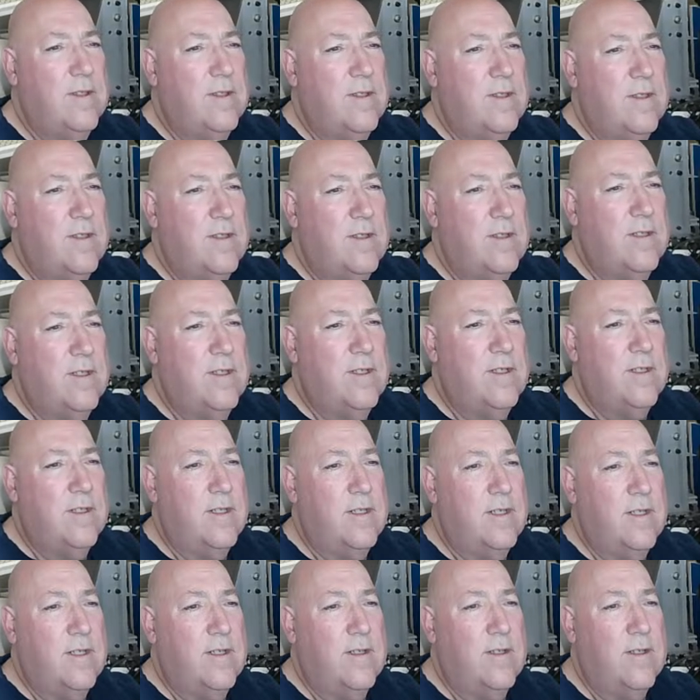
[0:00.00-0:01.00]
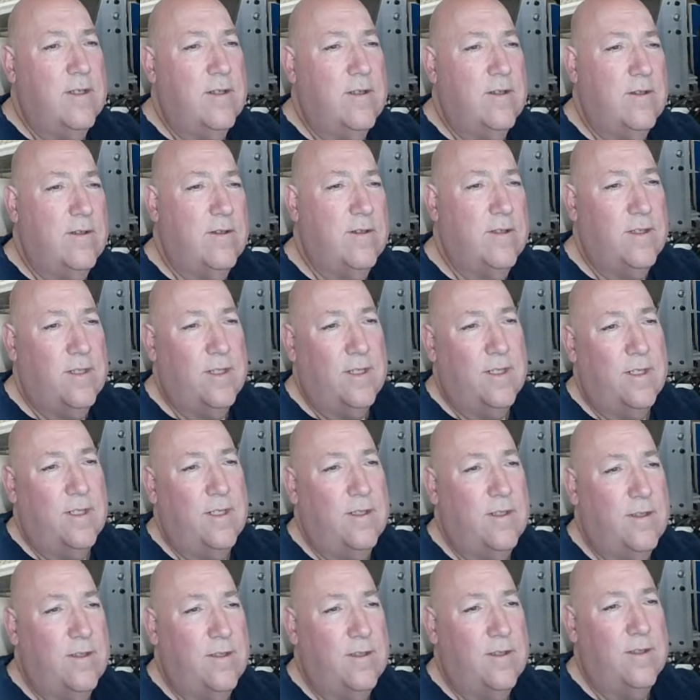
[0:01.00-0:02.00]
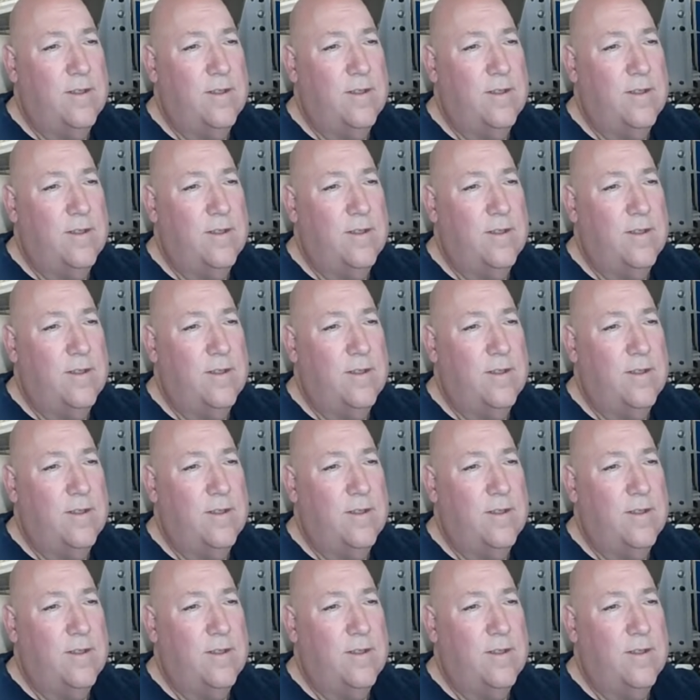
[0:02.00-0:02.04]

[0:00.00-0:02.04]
Change that to content.